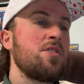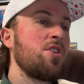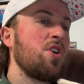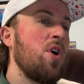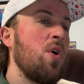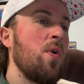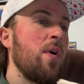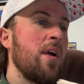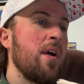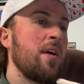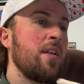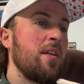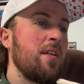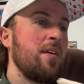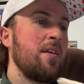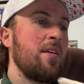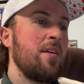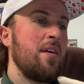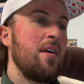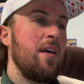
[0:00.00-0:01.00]
to go
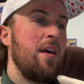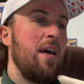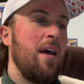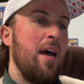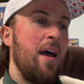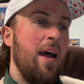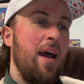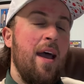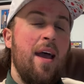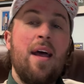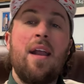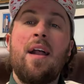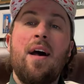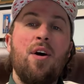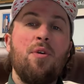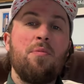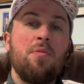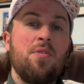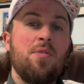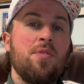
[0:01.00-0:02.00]
in and
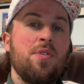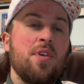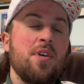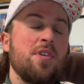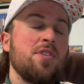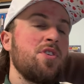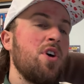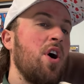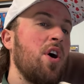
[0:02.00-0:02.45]
help me with this.